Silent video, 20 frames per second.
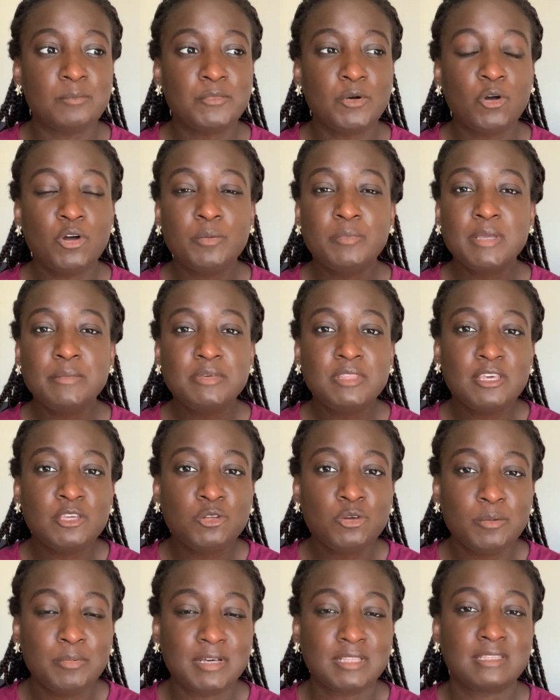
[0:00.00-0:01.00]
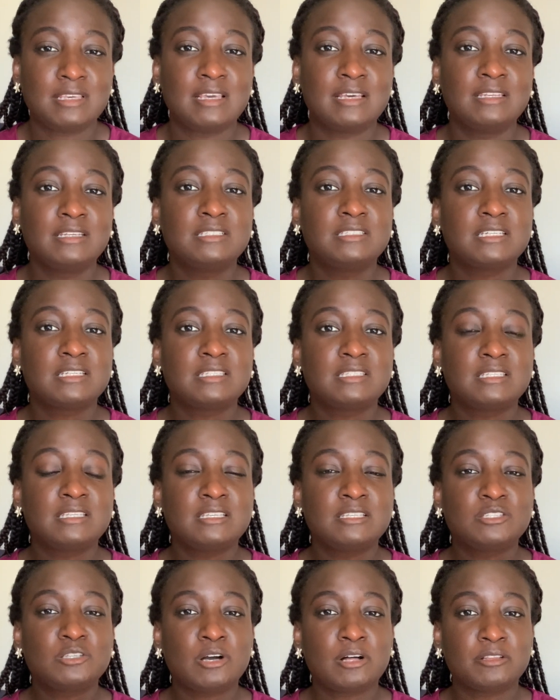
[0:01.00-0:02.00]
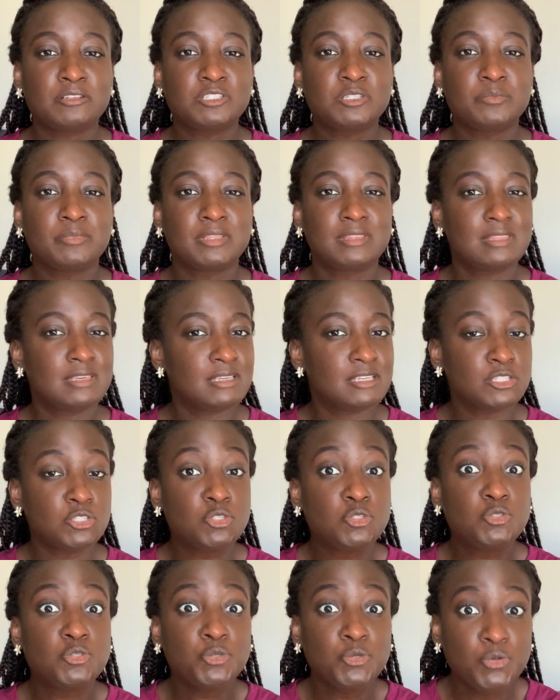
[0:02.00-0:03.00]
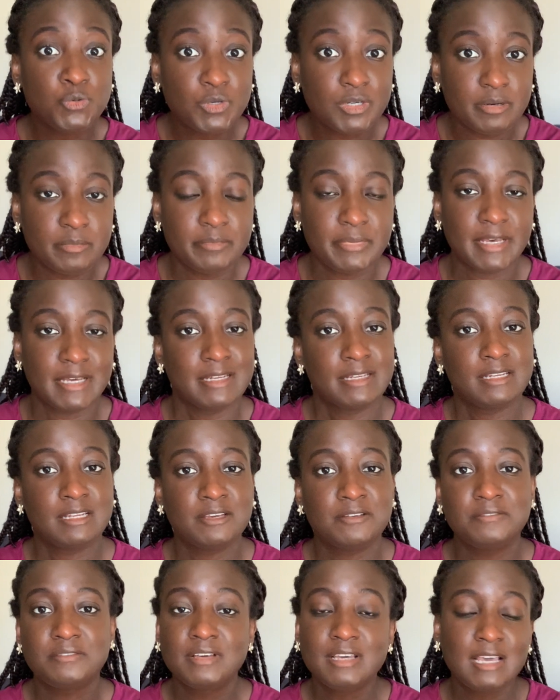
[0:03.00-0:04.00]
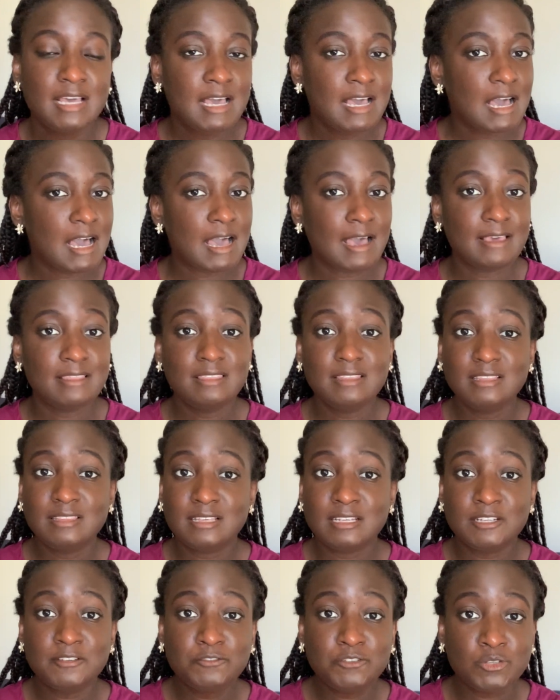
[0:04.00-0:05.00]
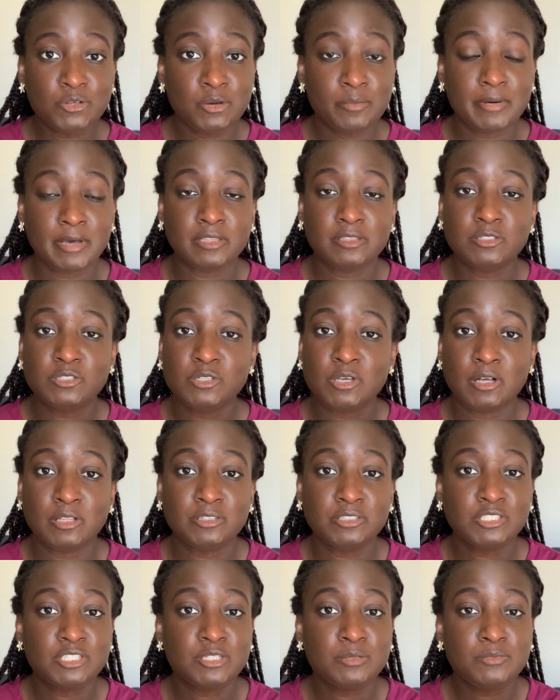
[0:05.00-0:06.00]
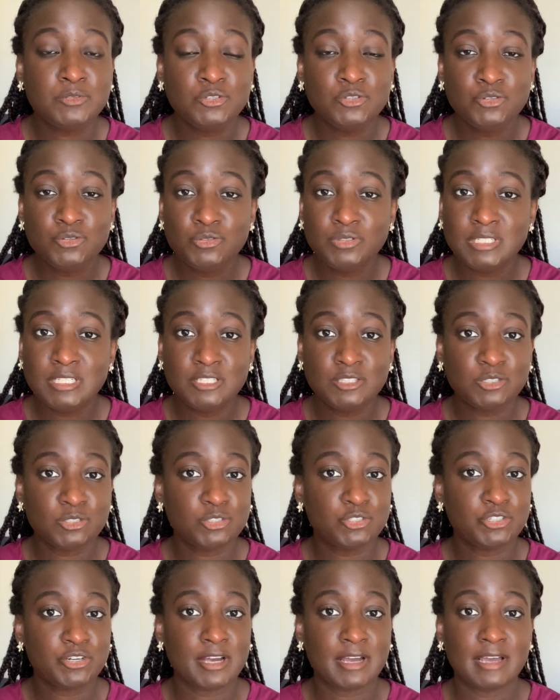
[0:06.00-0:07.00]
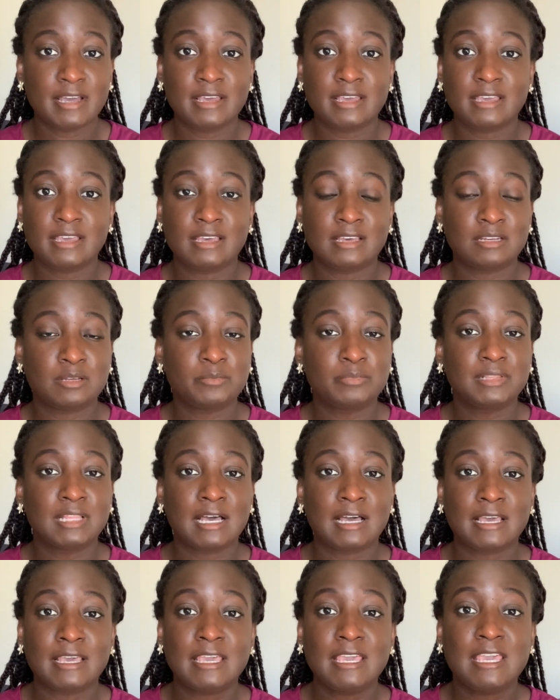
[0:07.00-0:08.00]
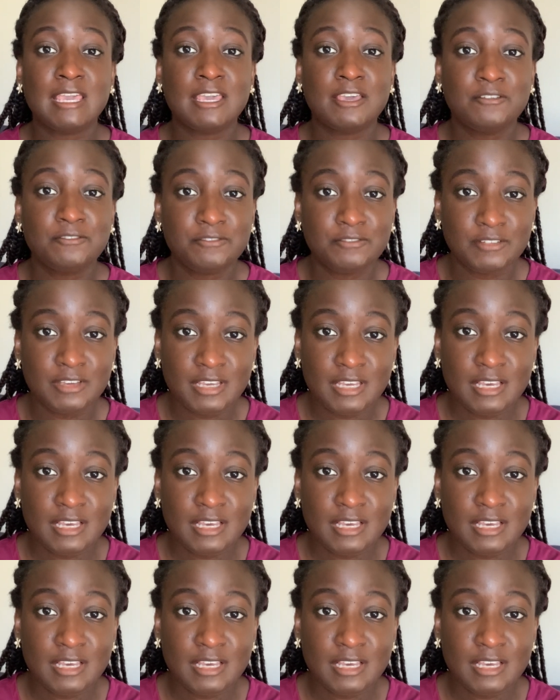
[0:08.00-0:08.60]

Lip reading: or maybe they know about the NHSC scholarship but think it's too competitive. I think that if you know about this scholarship, you need to try and apply if